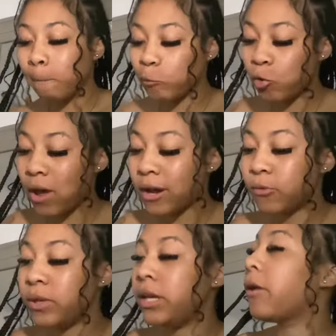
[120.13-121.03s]
throughout the
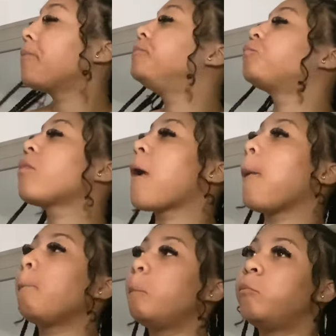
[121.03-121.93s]
week
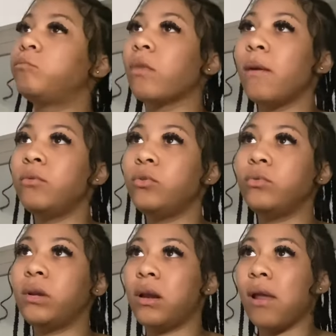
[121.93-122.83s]
I'm
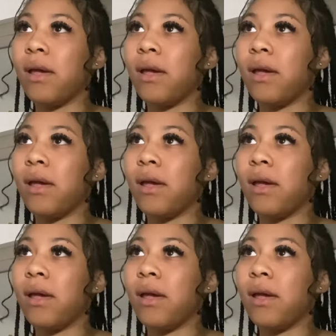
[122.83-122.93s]
doing